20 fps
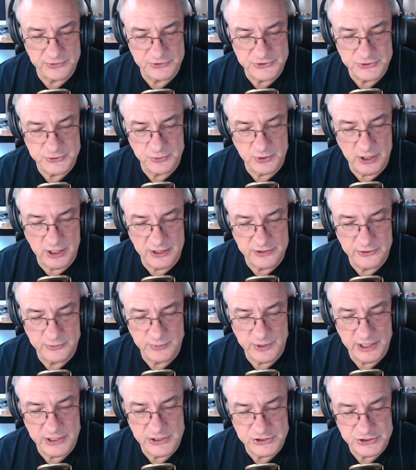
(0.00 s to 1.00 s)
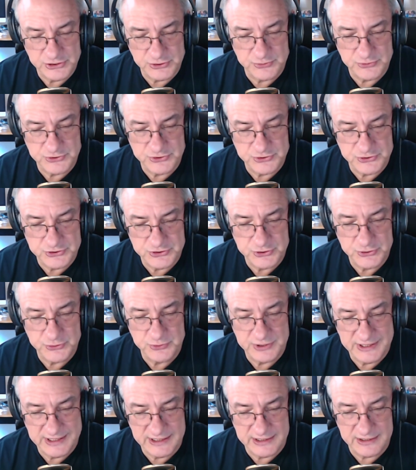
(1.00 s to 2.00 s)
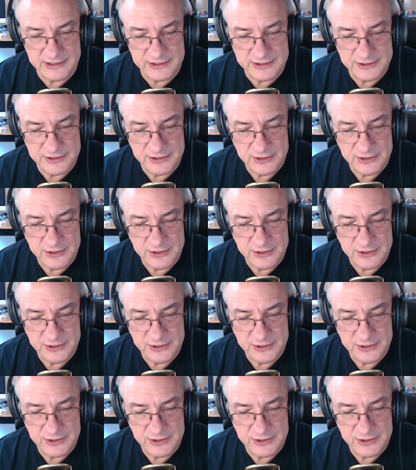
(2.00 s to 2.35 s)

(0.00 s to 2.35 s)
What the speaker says: to authorized users who need it,